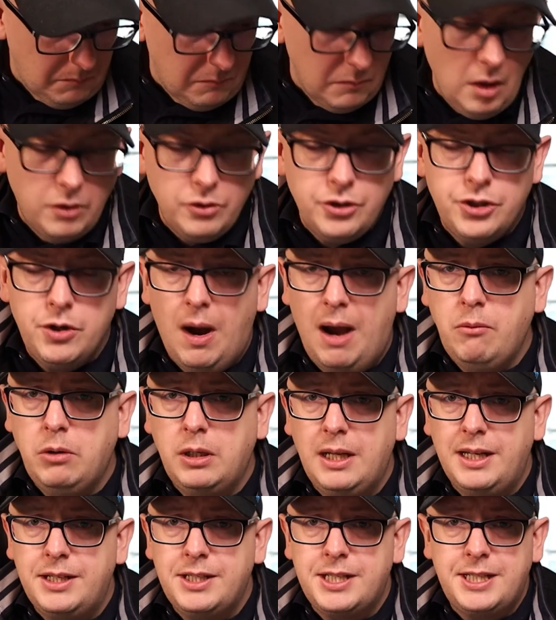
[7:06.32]
So I will
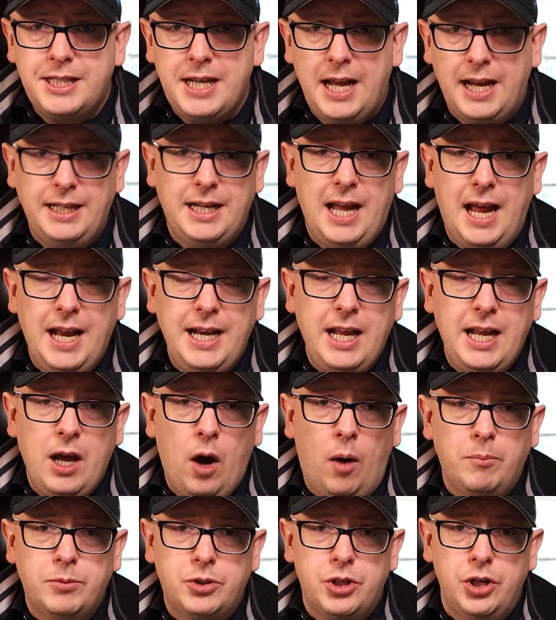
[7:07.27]
entertain any
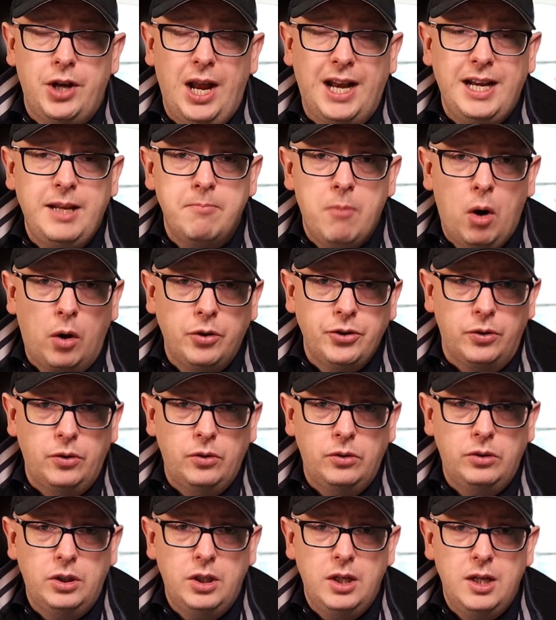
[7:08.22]
option, any model
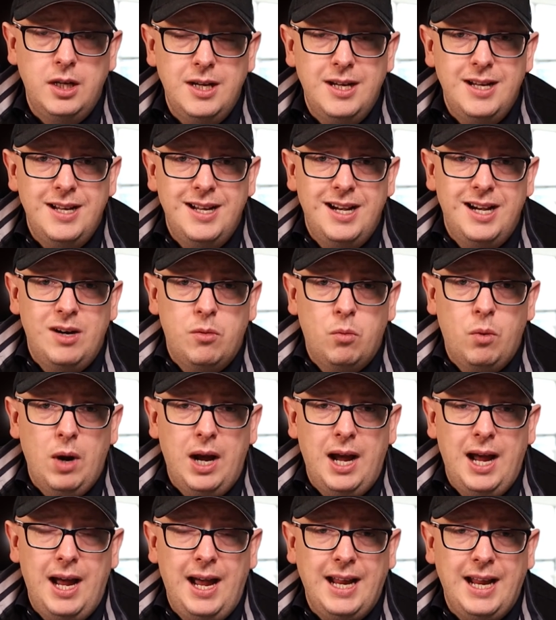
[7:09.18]

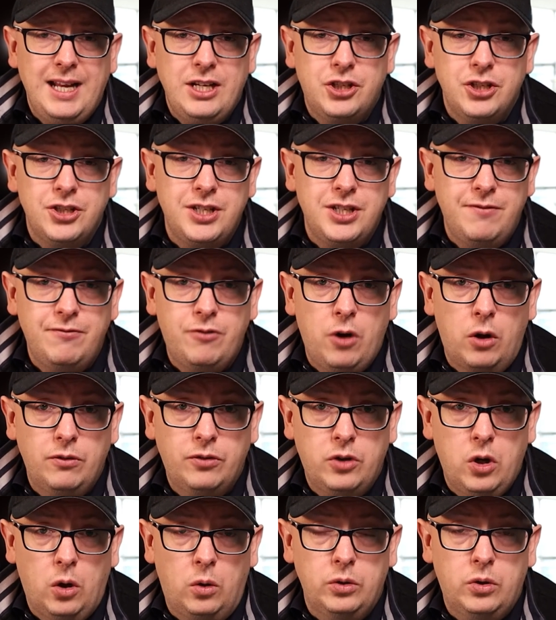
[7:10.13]
where it doesn't involve
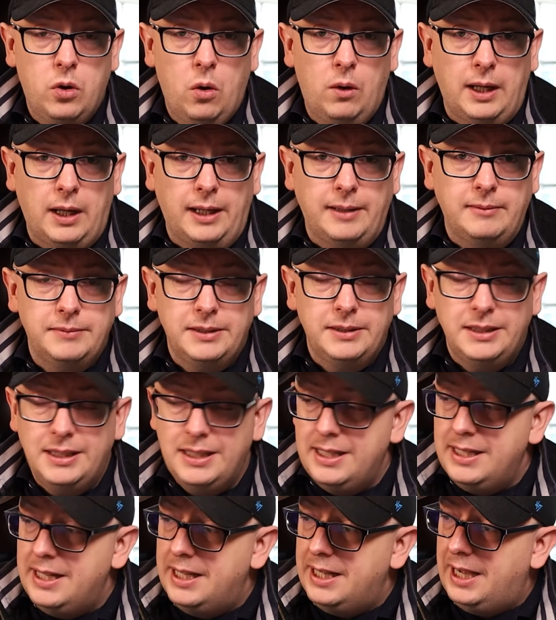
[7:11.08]
cold calling.
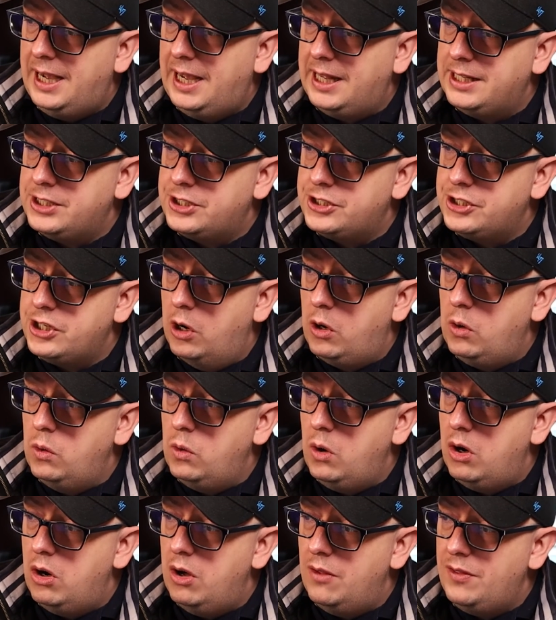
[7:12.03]
And so
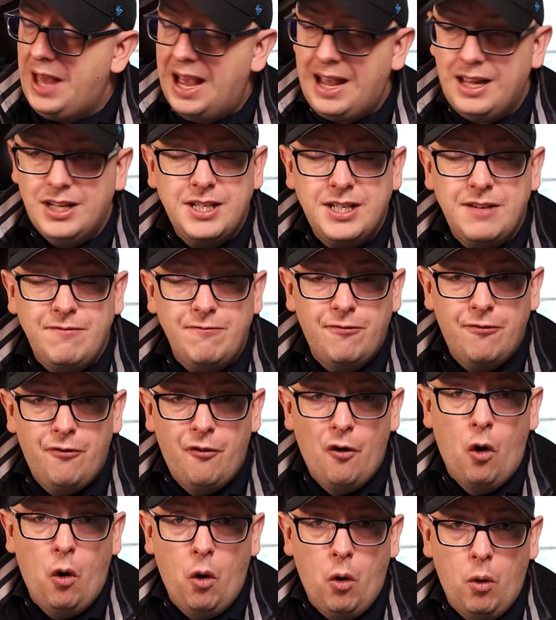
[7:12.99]
that has
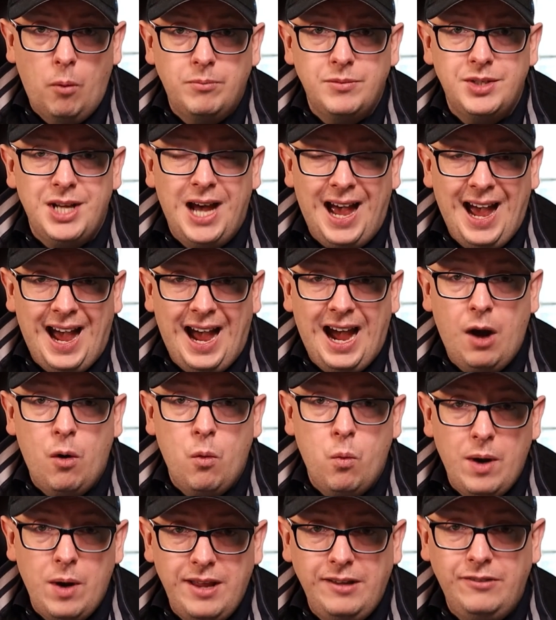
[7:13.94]
informed how
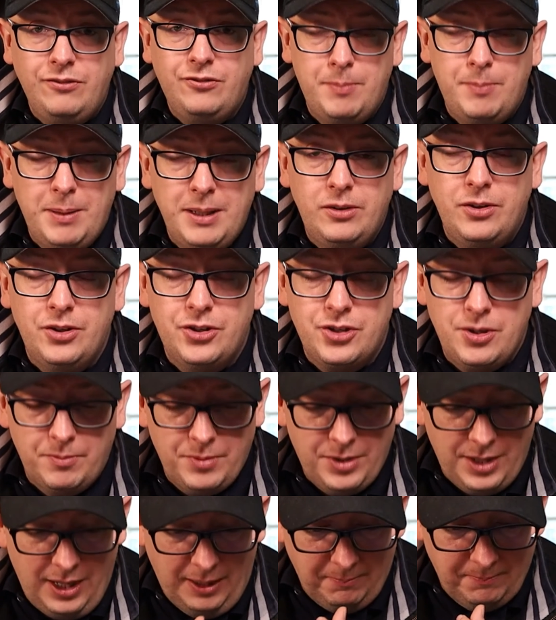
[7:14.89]
we've built
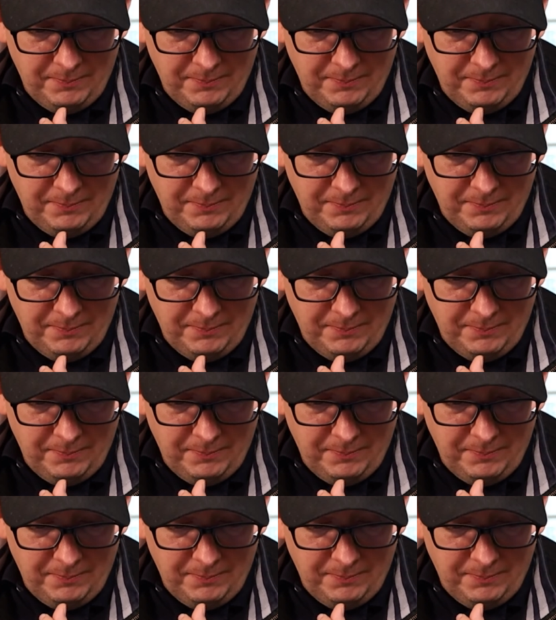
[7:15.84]
something.